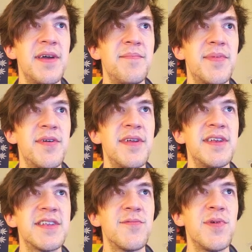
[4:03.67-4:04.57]
Unburden.
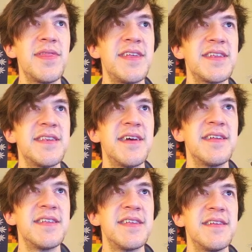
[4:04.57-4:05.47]
So what this
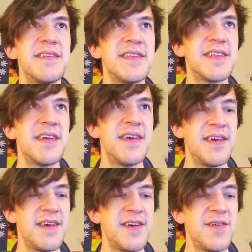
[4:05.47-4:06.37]
does is
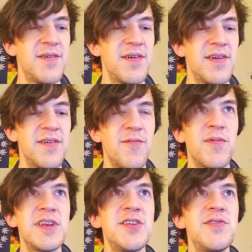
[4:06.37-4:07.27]

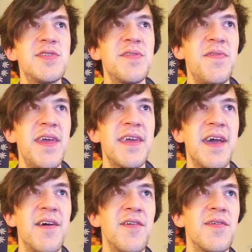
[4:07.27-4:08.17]
once you use Fake
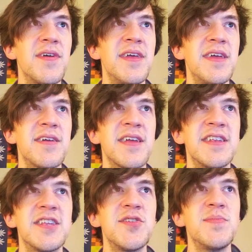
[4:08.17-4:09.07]
Out, it
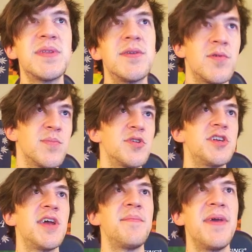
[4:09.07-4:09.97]
consumes the Normal
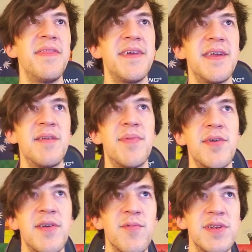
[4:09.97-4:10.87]
Gem, and then
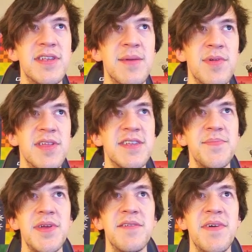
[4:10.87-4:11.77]
Unburden will double the
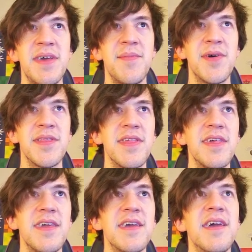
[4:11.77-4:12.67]
speed of
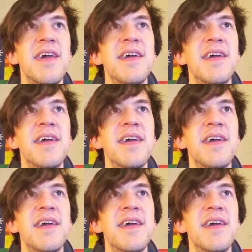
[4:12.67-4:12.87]
Hitmonlee.